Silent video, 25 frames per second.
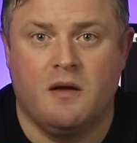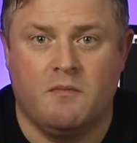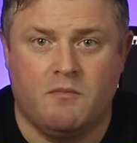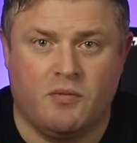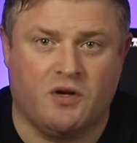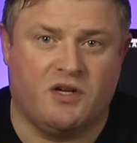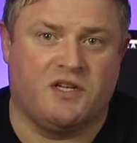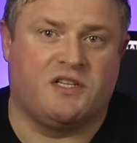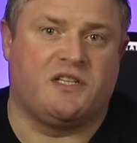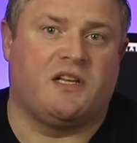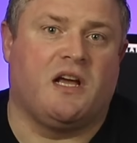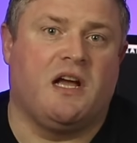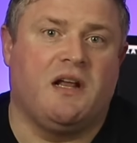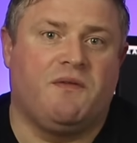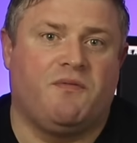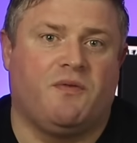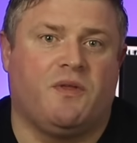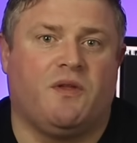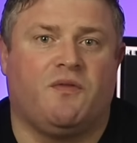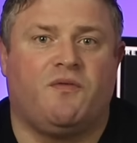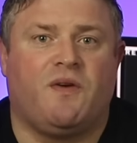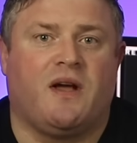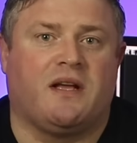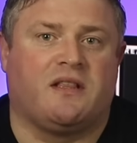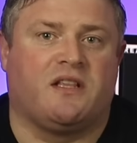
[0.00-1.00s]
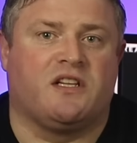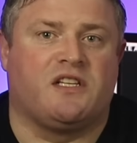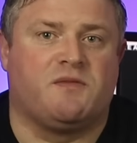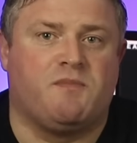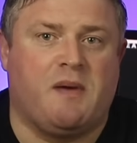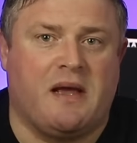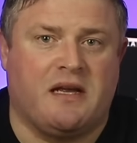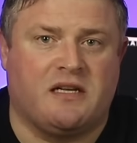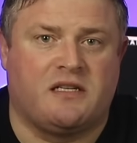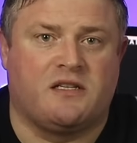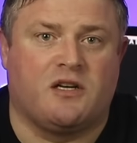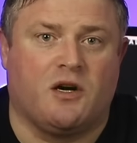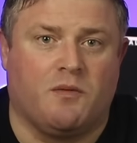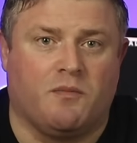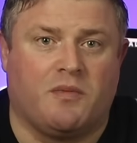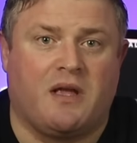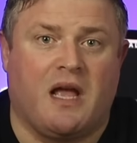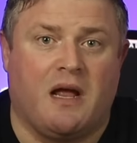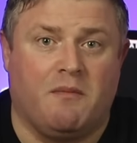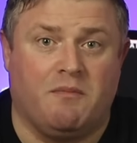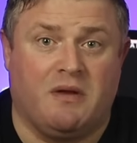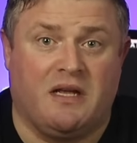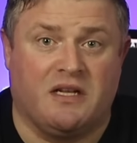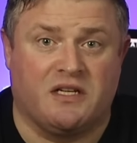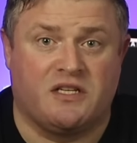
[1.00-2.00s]
But aside from the fact that Spacetherm
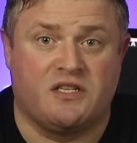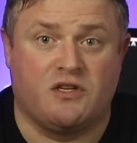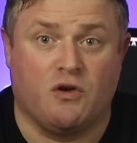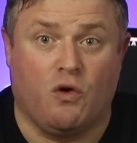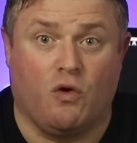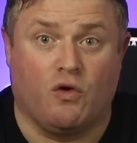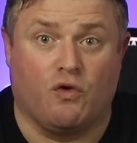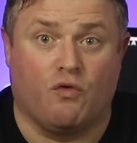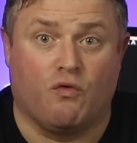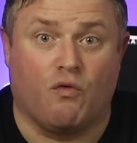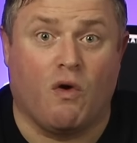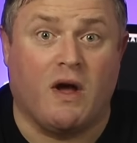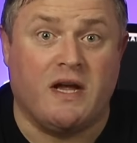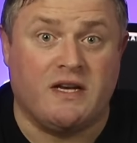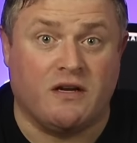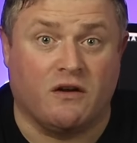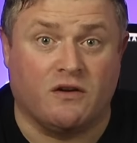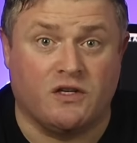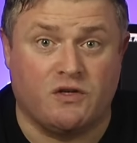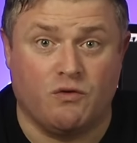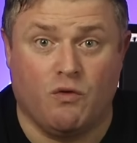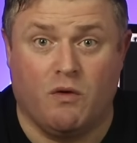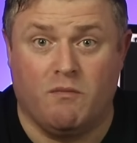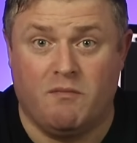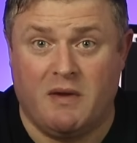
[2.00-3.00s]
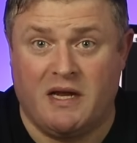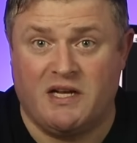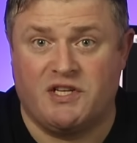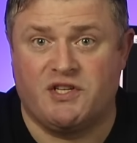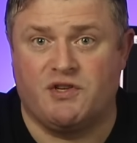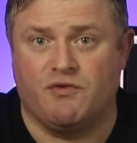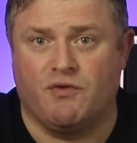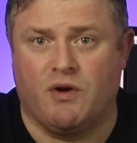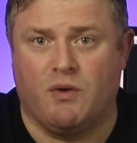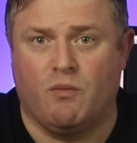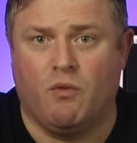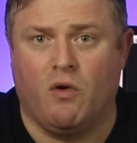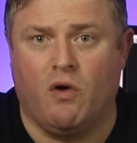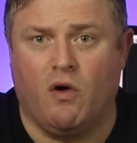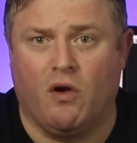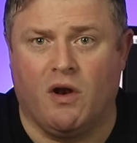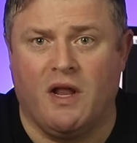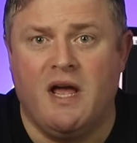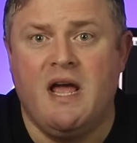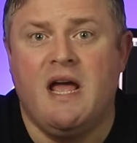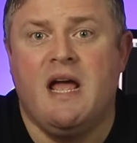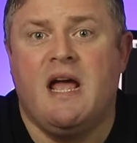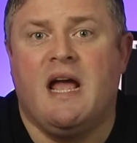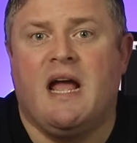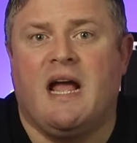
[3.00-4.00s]
can be installed right onto a masonry wall,